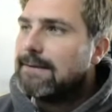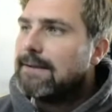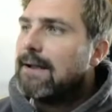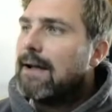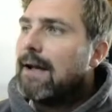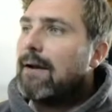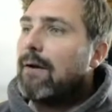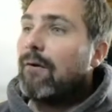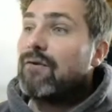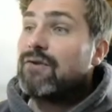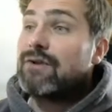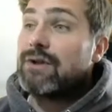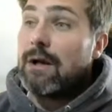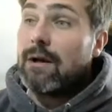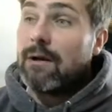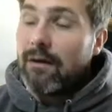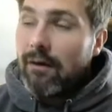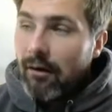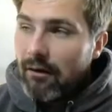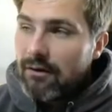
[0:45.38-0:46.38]
It offers a
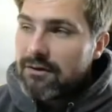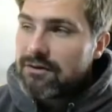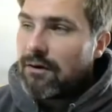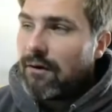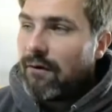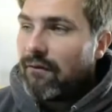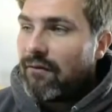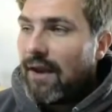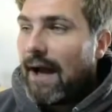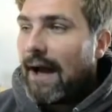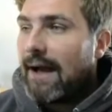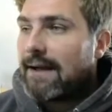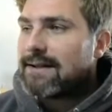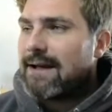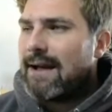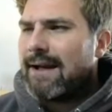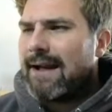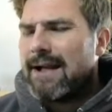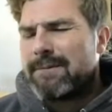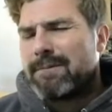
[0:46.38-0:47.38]
lot of that,
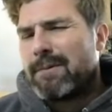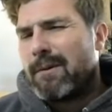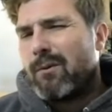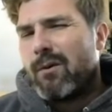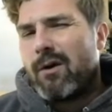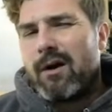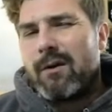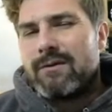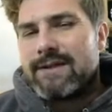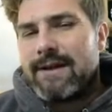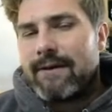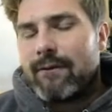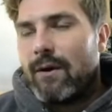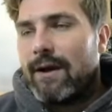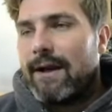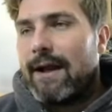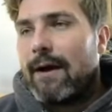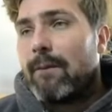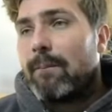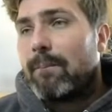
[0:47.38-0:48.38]
and that's probably why it was everywhere.
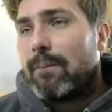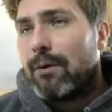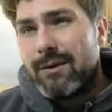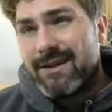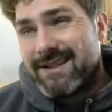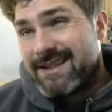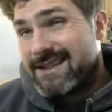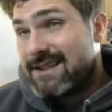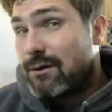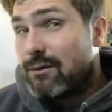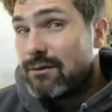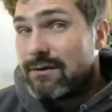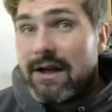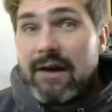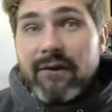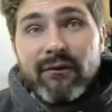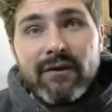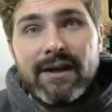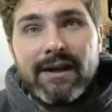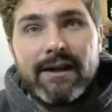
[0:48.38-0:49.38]
Now, blue is still
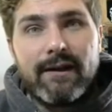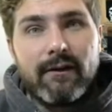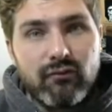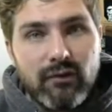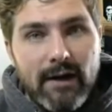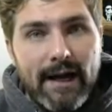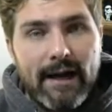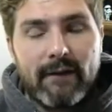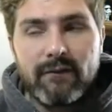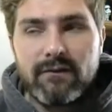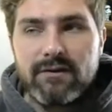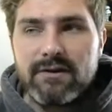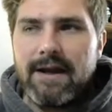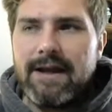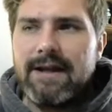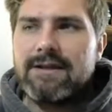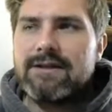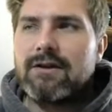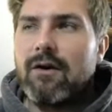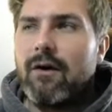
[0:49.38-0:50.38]
definitely around.
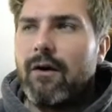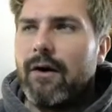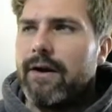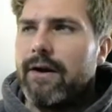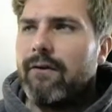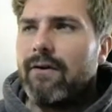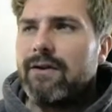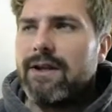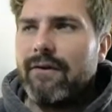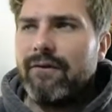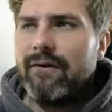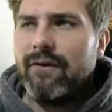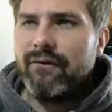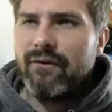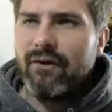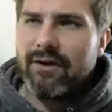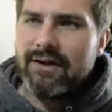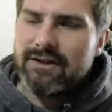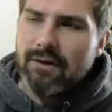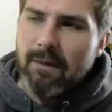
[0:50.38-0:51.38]
It's kind of, I definitely feel
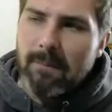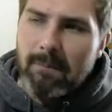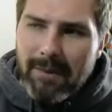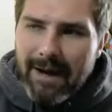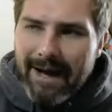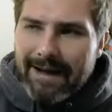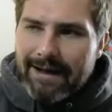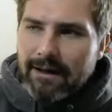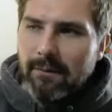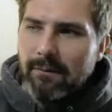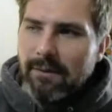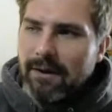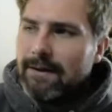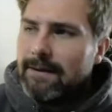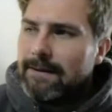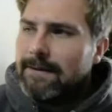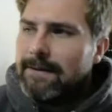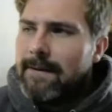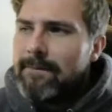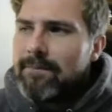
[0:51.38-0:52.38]
like it's gone back a little bit,
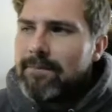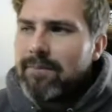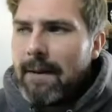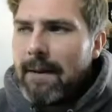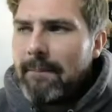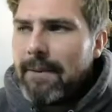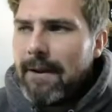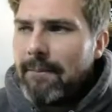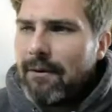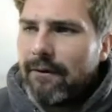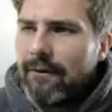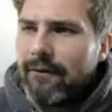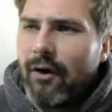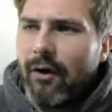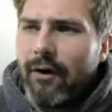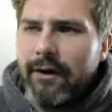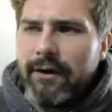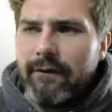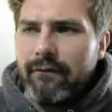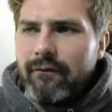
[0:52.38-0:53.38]
and people have
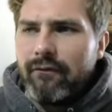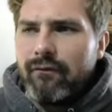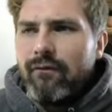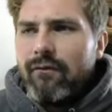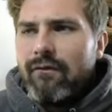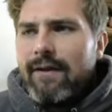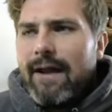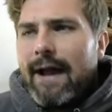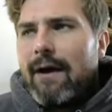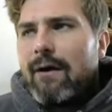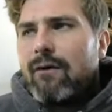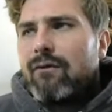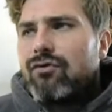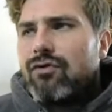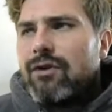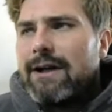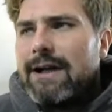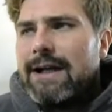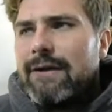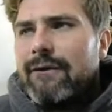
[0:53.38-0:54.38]
kind of now
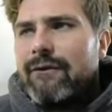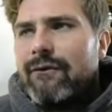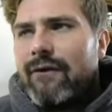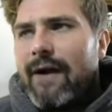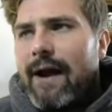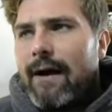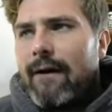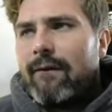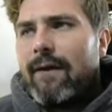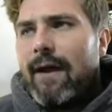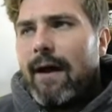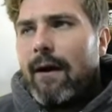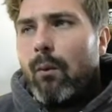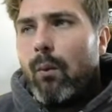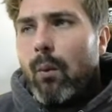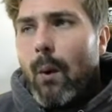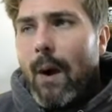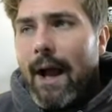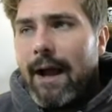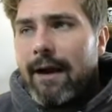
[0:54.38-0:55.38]
really found out
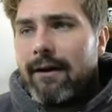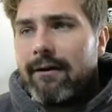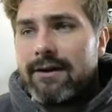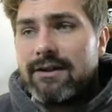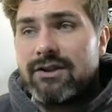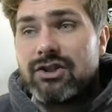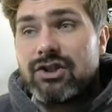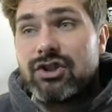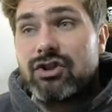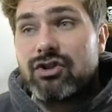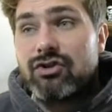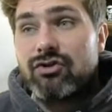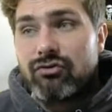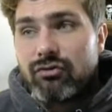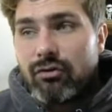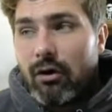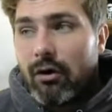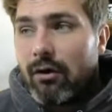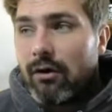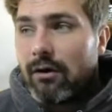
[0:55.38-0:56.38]
where it's
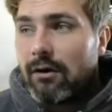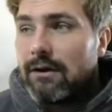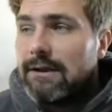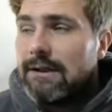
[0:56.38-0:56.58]
strong.